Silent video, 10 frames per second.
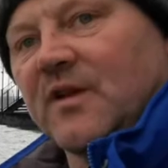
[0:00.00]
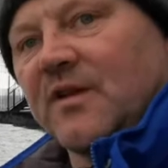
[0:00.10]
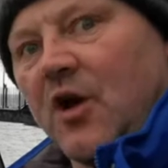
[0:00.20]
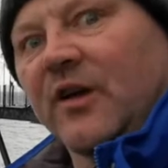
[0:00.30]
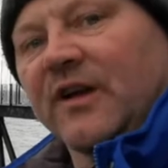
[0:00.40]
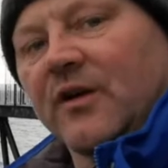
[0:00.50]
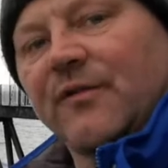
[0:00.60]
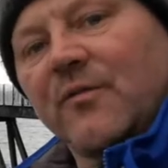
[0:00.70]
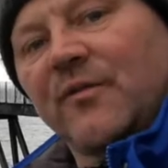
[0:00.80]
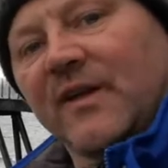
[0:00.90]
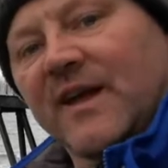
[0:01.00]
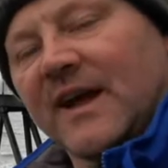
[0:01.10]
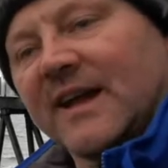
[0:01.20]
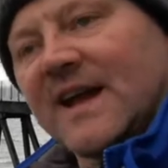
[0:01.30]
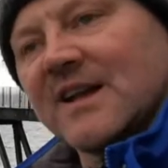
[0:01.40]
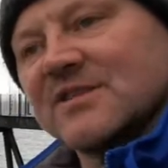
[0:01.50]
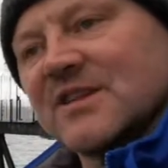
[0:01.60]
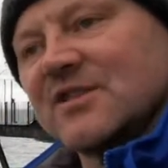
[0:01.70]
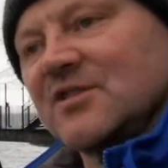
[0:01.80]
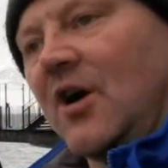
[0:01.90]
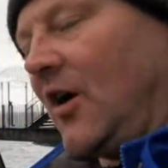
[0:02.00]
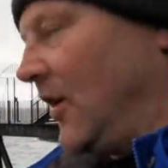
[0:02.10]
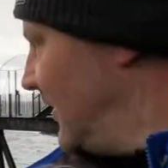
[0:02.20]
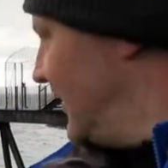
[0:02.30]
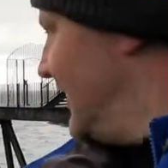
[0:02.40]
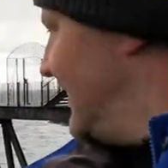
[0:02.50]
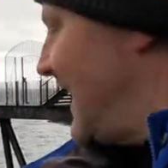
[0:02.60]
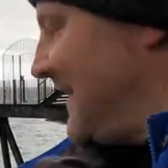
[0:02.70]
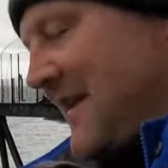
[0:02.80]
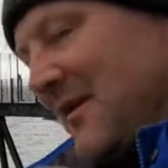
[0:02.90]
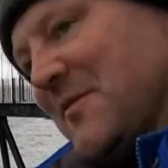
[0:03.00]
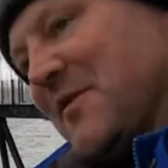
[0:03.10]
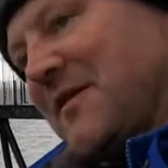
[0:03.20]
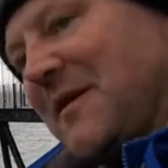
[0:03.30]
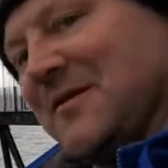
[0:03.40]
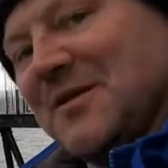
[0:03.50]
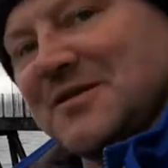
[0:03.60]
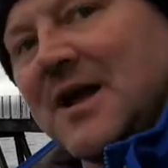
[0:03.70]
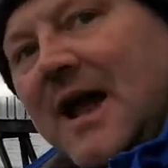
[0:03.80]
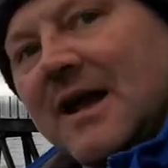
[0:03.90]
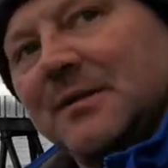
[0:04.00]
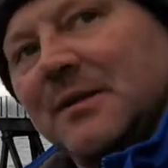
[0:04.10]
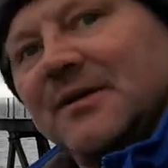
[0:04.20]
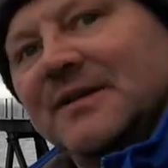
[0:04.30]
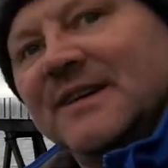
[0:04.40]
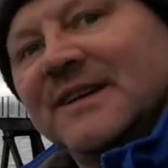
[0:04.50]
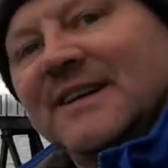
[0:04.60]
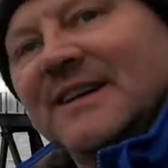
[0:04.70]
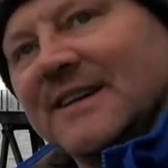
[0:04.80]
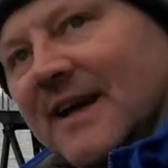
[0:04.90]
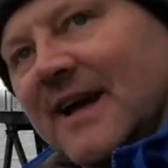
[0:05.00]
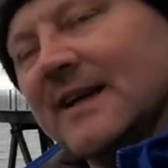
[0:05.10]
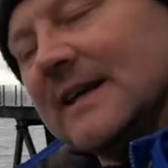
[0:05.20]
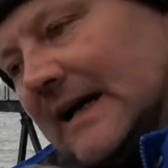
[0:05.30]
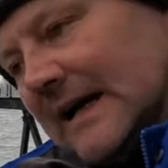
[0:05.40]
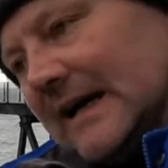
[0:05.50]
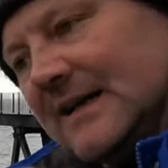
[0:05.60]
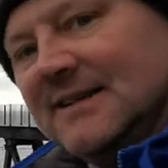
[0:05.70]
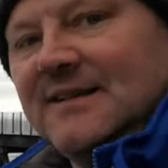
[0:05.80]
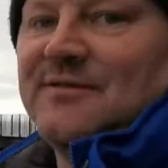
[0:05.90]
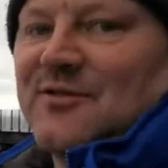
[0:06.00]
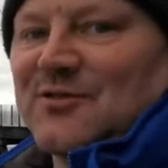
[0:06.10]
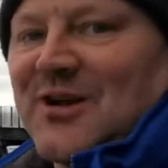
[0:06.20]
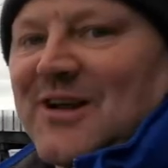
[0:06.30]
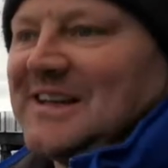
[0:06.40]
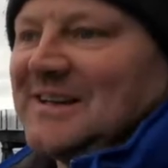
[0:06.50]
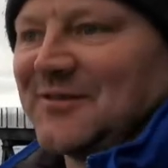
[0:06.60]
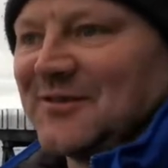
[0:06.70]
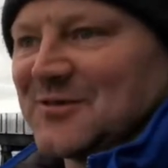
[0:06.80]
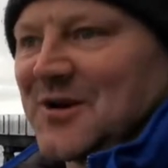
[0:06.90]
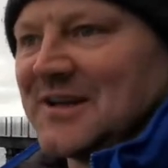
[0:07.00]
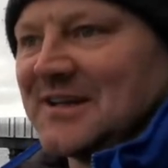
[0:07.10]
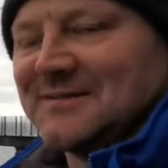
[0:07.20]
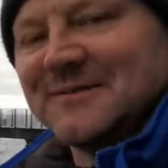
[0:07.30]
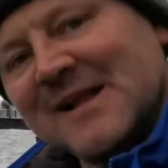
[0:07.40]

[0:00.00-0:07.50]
Long enough, hopefully, I can catch this shot and then I'll move round the other side, but yeah. Ah frustrating, frustrating.